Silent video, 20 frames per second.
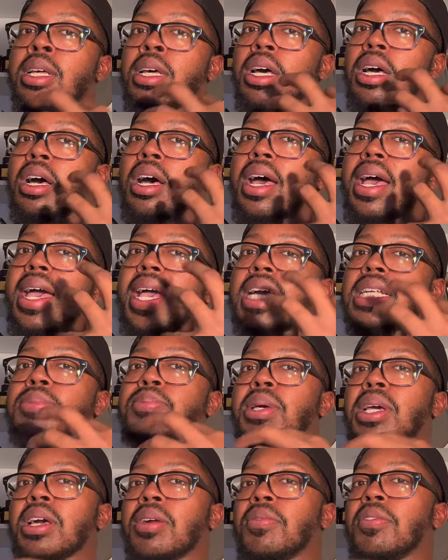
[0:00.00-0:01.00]
uh,
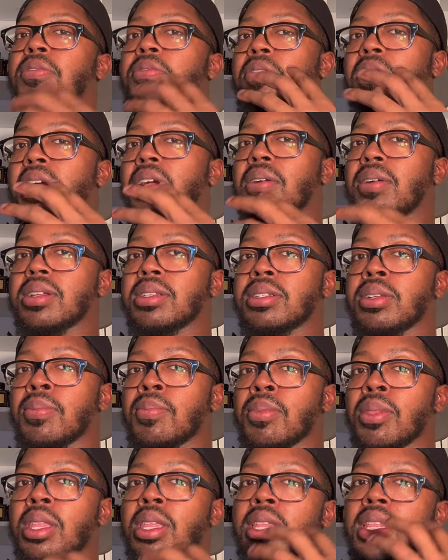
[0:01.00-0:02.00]
aspect of a fragrance
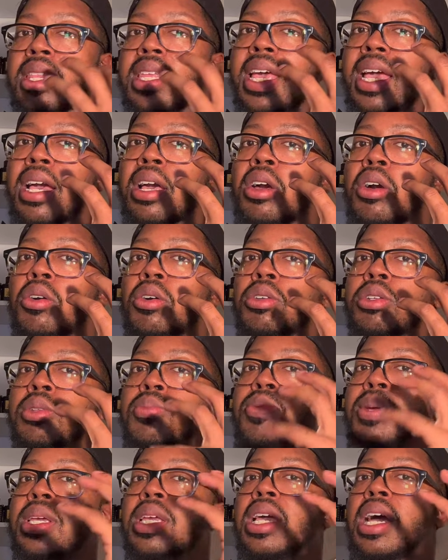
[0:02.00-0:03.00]
that goes
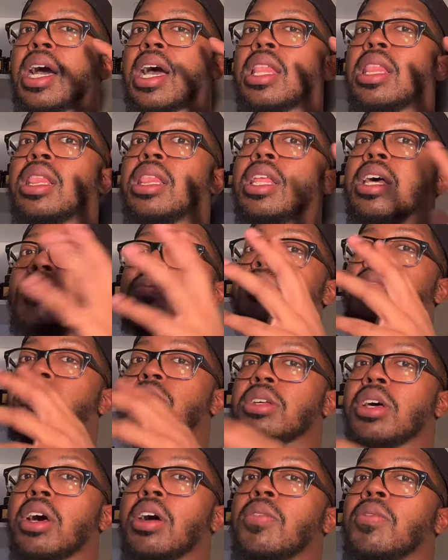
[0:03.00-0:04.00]
beyond levels
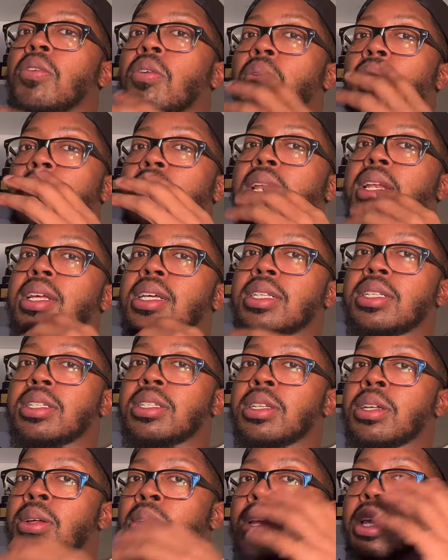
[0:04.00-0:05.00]
of
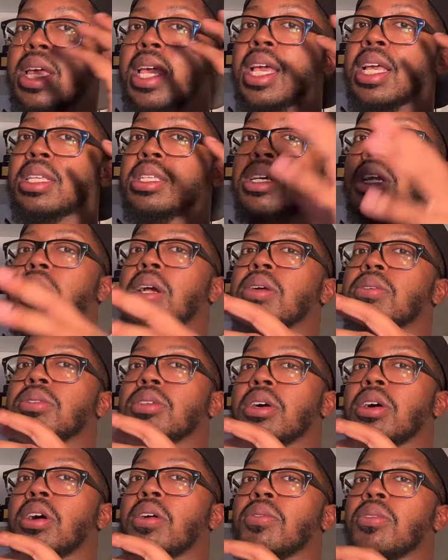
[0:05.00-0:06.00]
greatness in terms
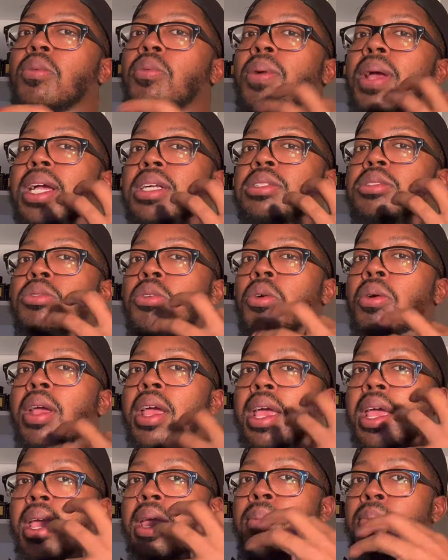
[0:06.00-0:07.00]
of the rack store
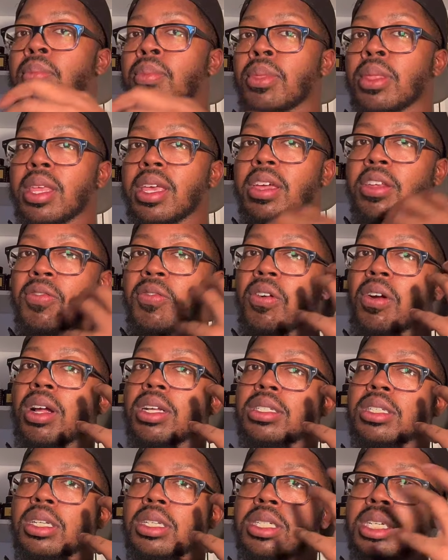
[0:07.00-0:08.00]
game as far
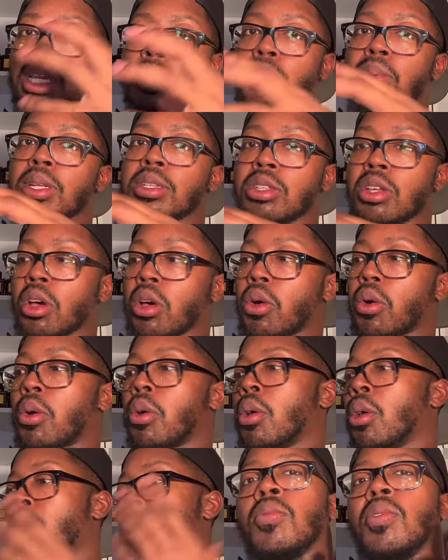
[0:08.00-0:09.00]
as the cheapies go.
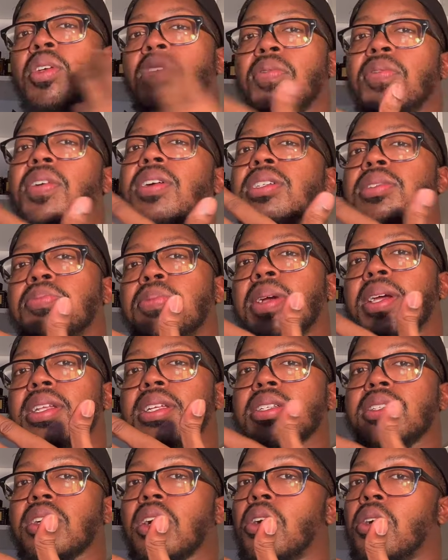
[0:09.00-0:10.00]
When you first spray
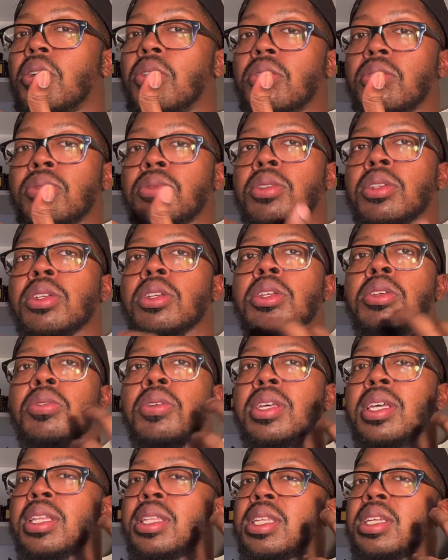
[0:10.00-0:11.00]
this on, you
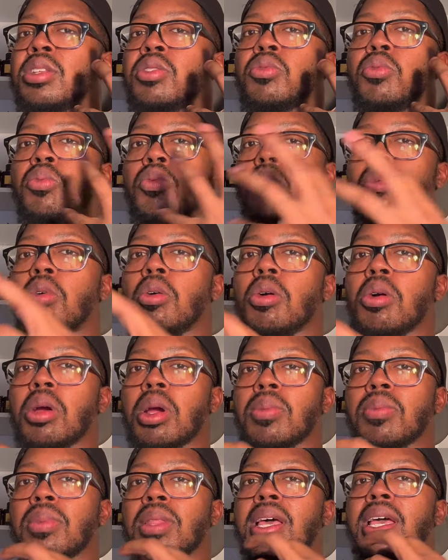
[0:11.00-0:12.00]
get this
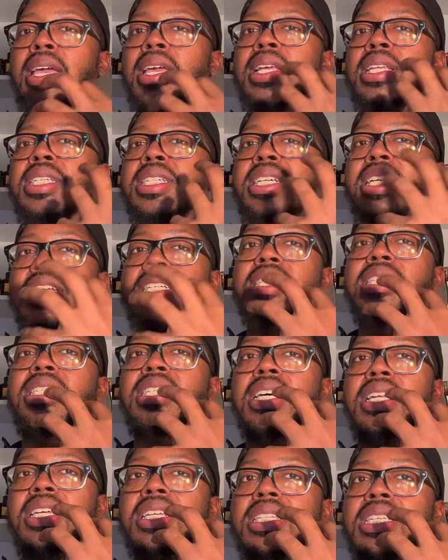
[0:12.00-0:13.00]
warm, like
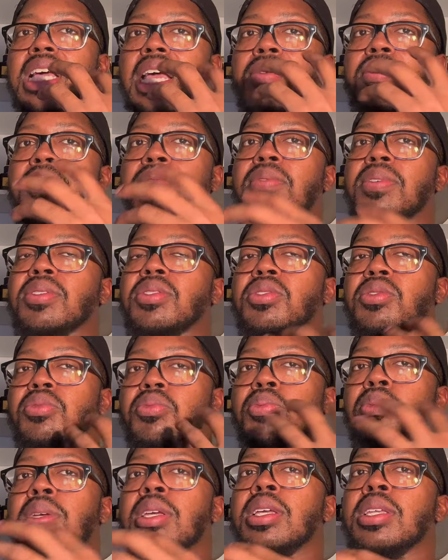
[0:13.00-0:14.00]
chestnutty type of a
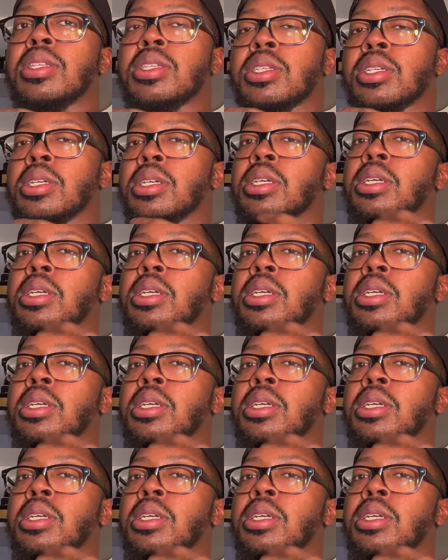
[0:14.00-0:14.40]
sweet,